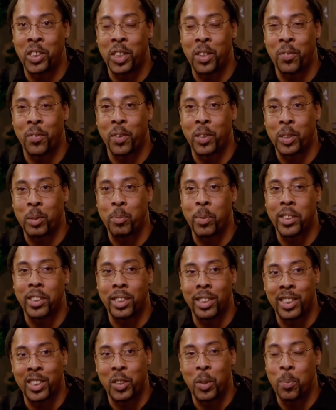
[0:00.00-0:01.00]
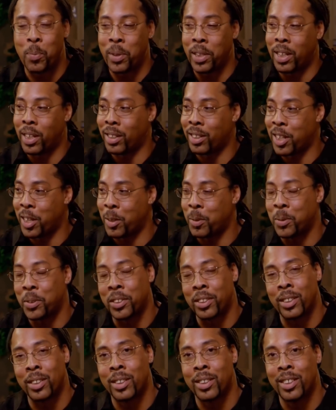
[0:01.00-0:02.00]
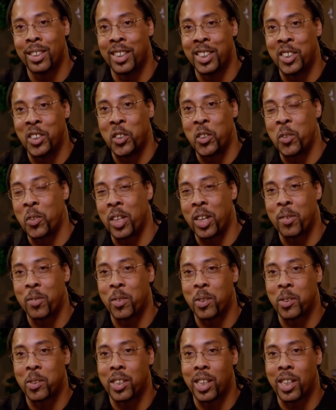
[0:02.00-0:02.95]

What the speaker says: When she first mentioned it to me, I thought it was a joke at